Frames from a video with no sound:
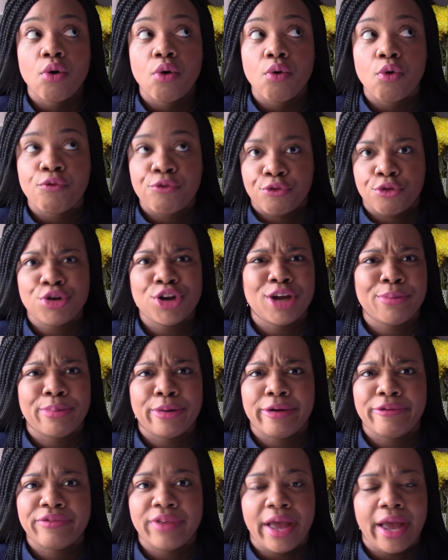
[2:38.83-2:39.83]
for your
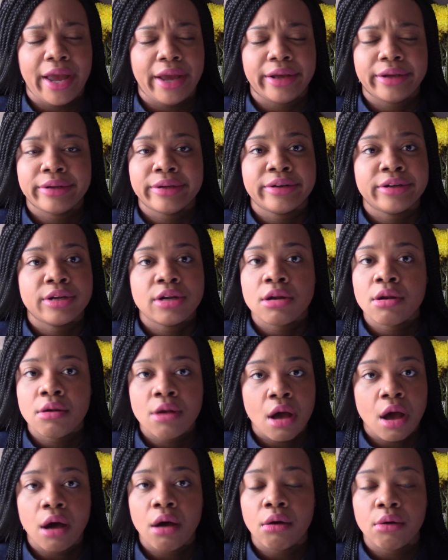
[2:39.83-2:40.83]
birthday.
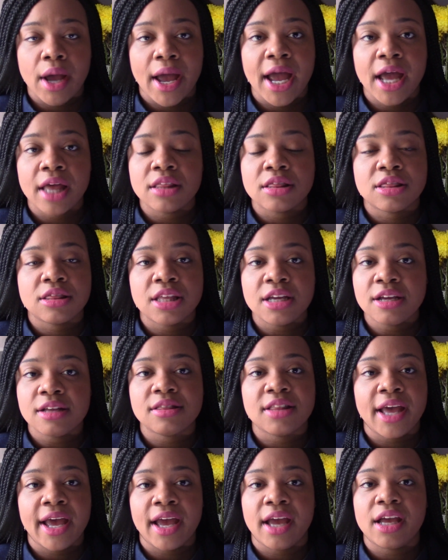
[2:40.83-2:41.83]
No, I
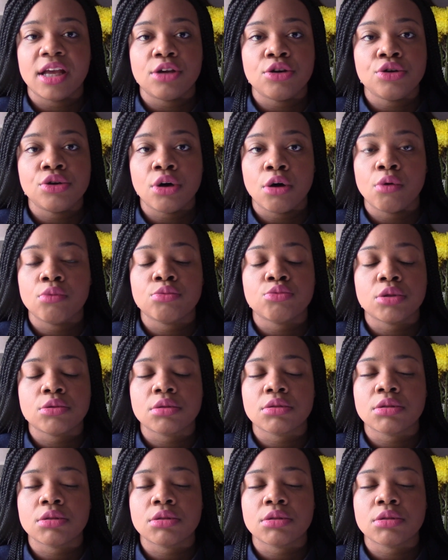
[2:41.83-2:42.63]
think that, you know,